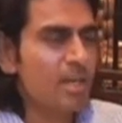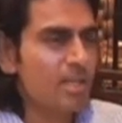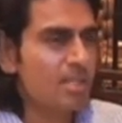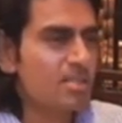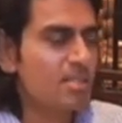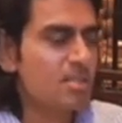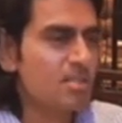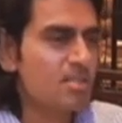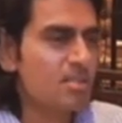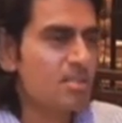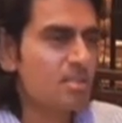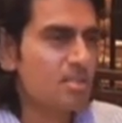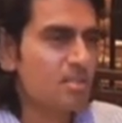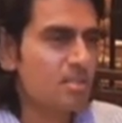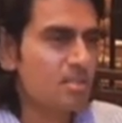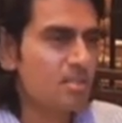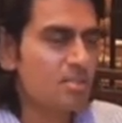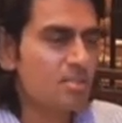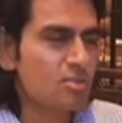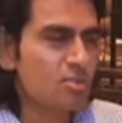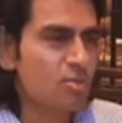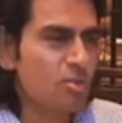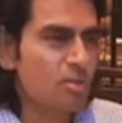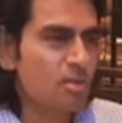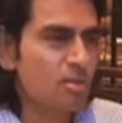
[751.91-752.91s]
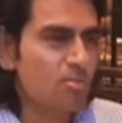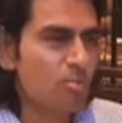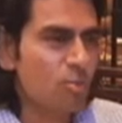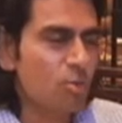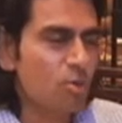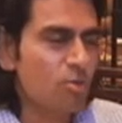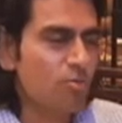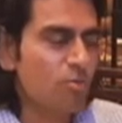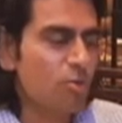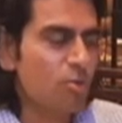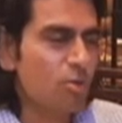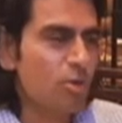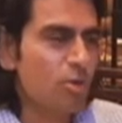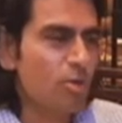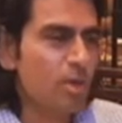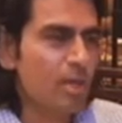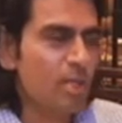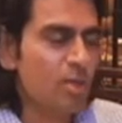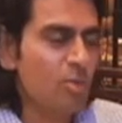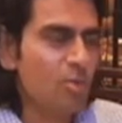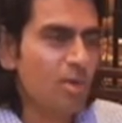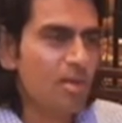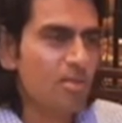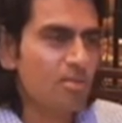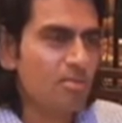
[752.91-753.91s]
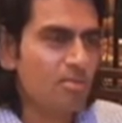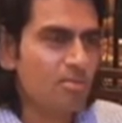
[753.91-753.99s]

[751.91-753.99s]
exist in the Citroen portfolio anywhere?